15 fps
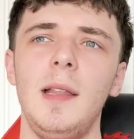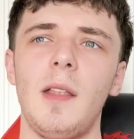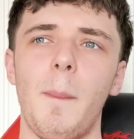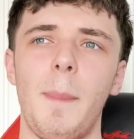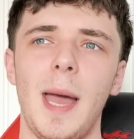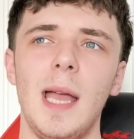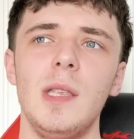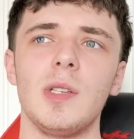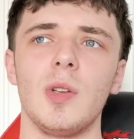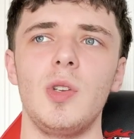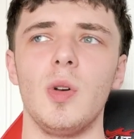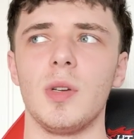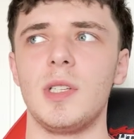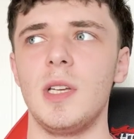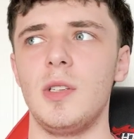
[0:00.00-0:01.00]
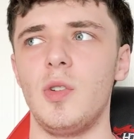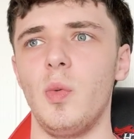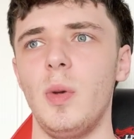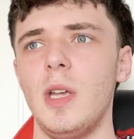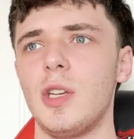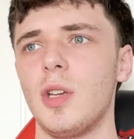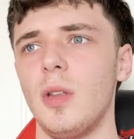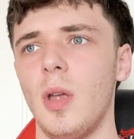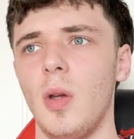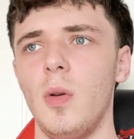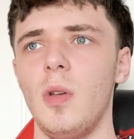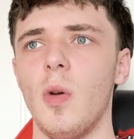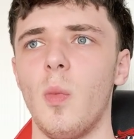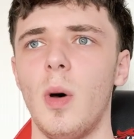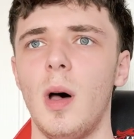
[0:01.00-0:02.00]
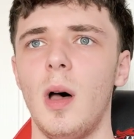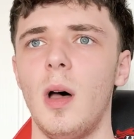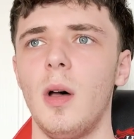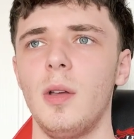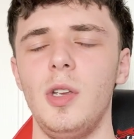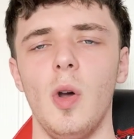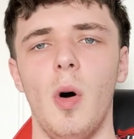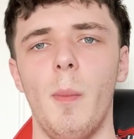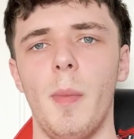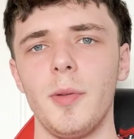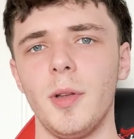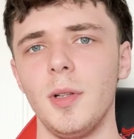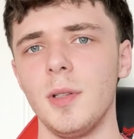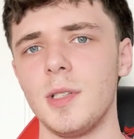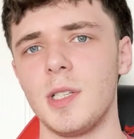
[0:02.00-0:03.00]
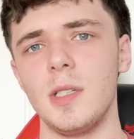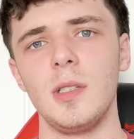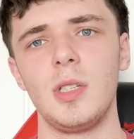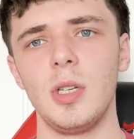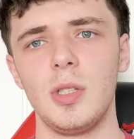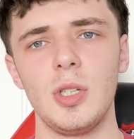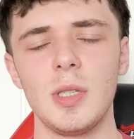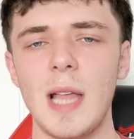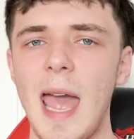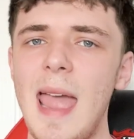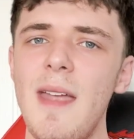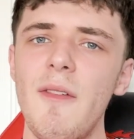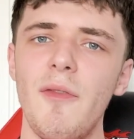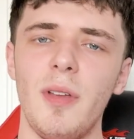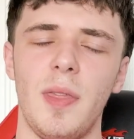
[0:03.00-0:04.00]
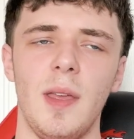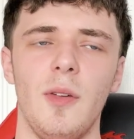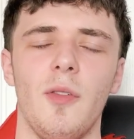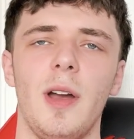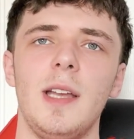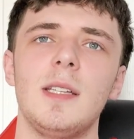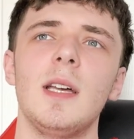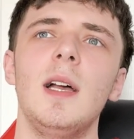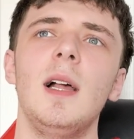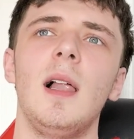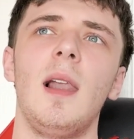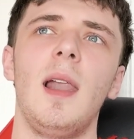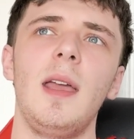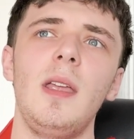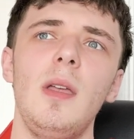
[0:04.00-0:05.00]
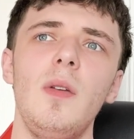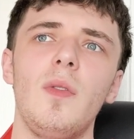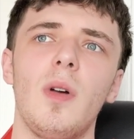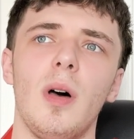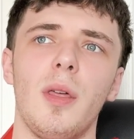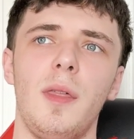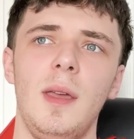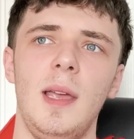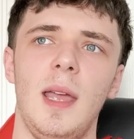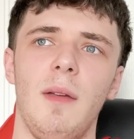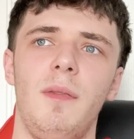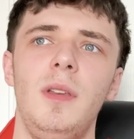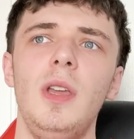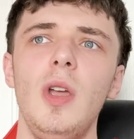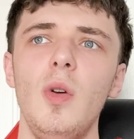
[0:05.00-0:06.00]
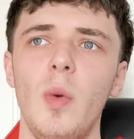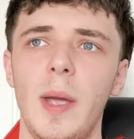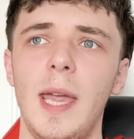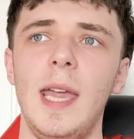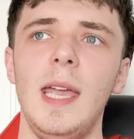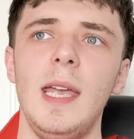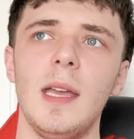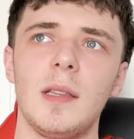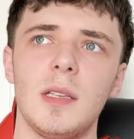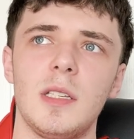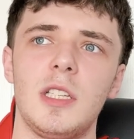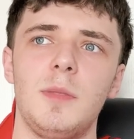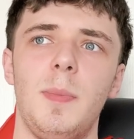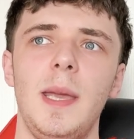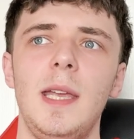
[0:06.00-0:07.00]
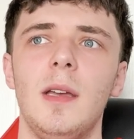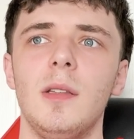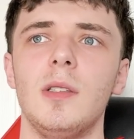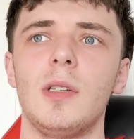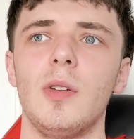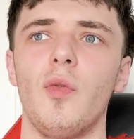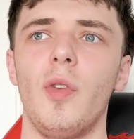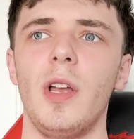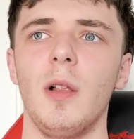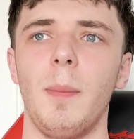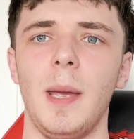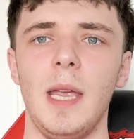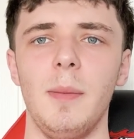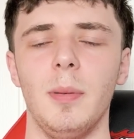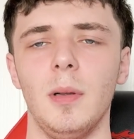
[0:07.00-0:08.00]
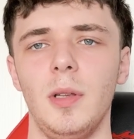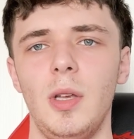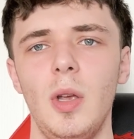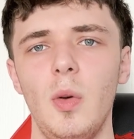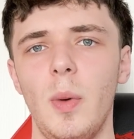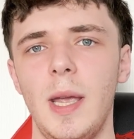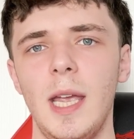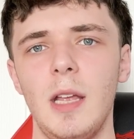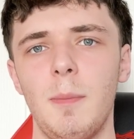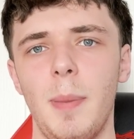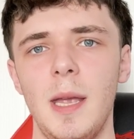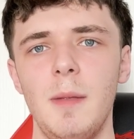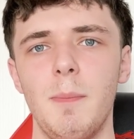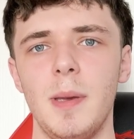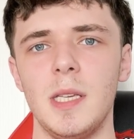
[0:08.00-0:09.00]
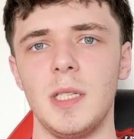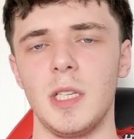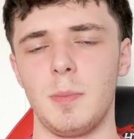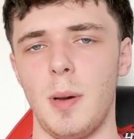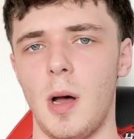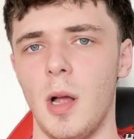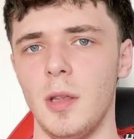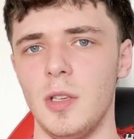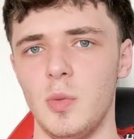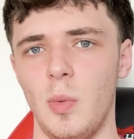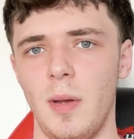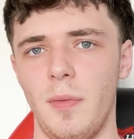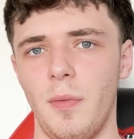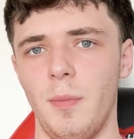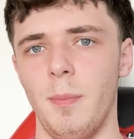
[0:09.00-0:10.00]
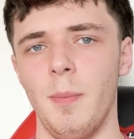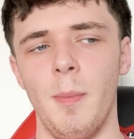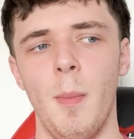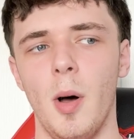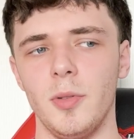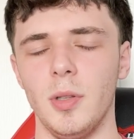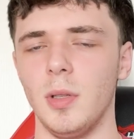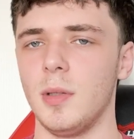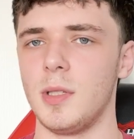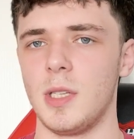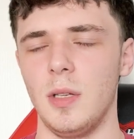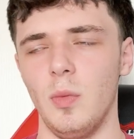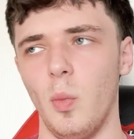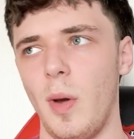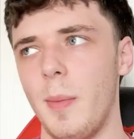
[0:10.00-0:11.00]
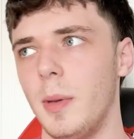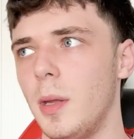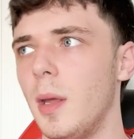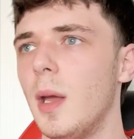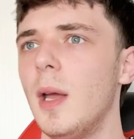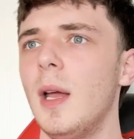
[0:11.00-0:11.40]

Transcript: depends on your situation, who you are, your models, and just everything, right? Like, you've got to think, if you hate speaking to real people, you hate being business partners with models and women,